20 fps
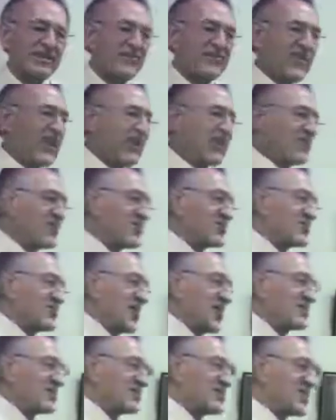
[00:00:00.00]
Faith does
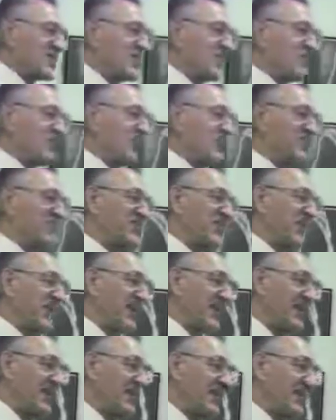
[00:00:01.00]
not sit
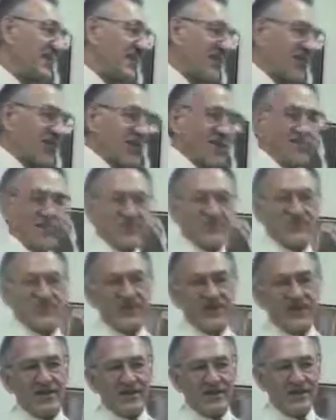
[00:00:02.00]
wishfully or
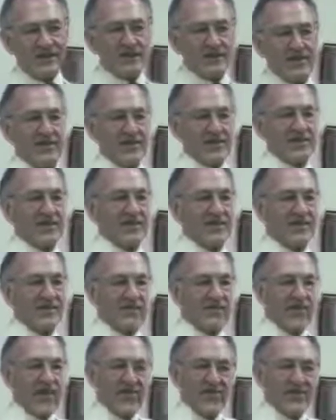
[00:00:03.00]
wistfully.
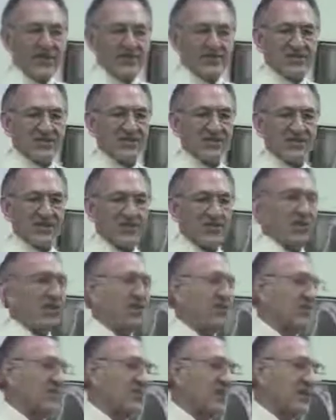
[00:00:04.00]
Faith doesn't sit at
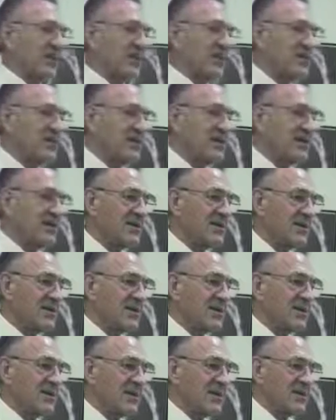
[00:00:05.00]
all, really,
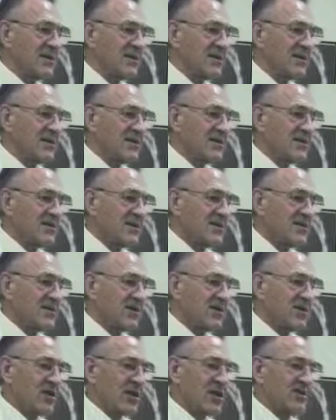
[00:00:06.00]

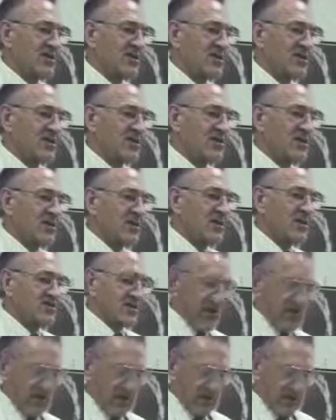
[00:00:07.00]
until God says sit. It's
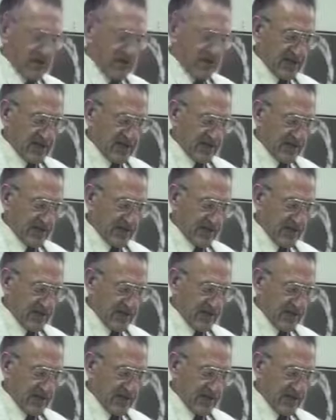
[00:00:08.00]
very aggressive.